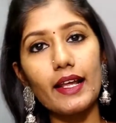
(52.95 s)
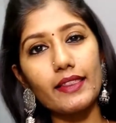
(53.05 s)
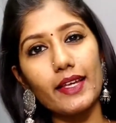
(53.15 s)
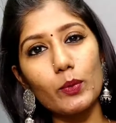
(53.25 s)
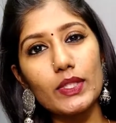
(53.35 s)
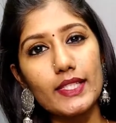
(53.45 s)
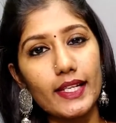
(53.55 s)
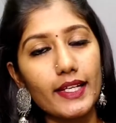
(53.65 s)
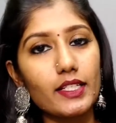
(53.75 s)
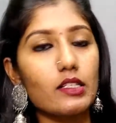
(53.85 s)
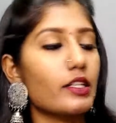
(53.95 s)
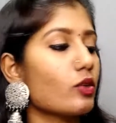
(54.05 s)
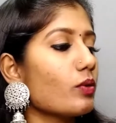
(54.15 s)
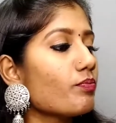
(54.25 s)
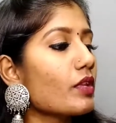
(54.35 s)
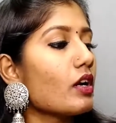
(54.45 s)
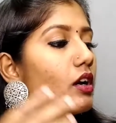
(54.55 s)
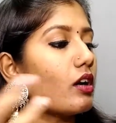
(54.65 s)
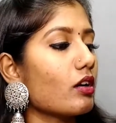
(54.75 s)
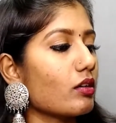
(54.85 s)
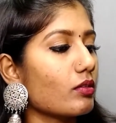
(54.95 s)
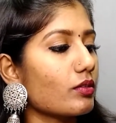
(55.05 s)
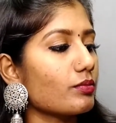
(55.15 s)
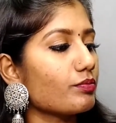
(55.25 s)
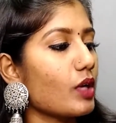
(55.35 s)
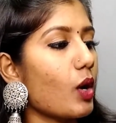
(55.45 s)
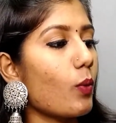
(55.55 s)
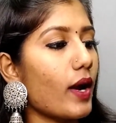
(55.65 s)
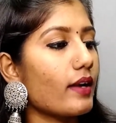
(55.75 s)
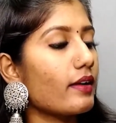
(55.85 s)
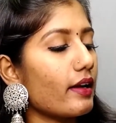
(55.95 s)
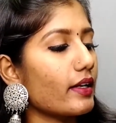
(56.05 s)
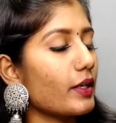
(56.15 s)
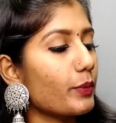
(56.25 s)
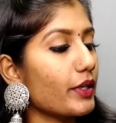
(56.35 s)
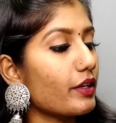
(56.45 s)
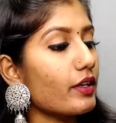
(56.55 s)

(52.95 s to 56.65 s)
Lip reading: and they will select one lucky winner.